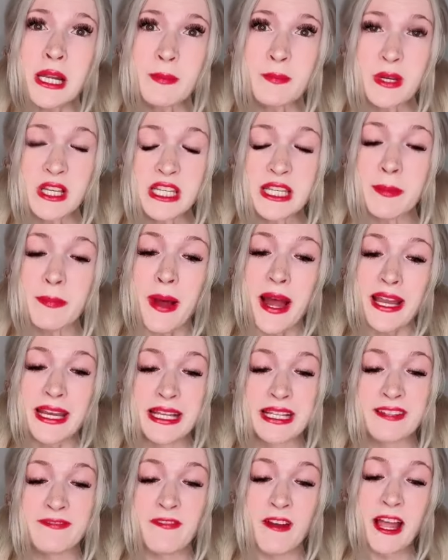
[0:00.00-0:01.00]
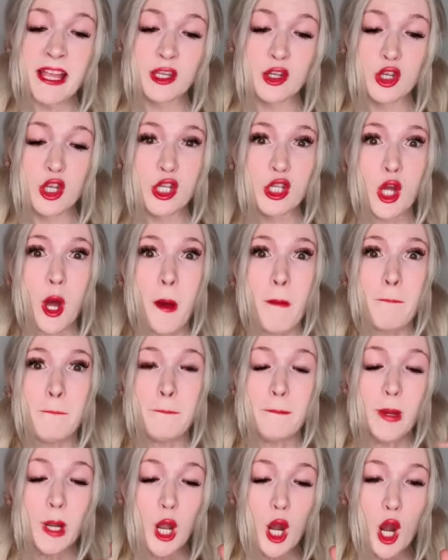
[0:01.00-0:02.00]
to push the button. It's fun. You just go
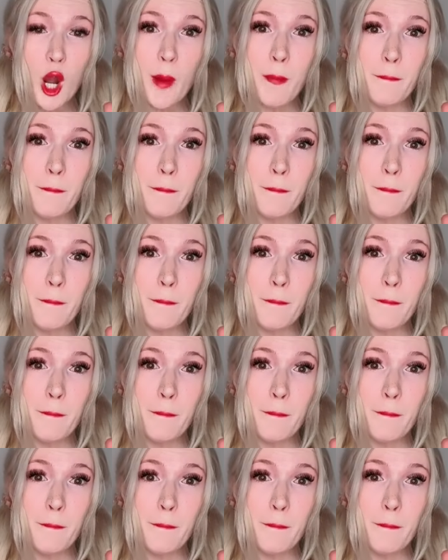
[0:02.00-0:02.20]
bleep!